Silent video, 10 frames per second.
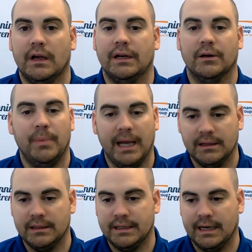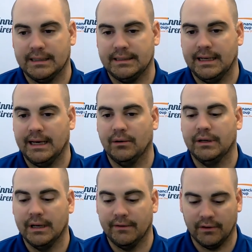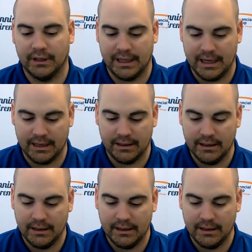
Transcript: and you're paying the tax now and never again.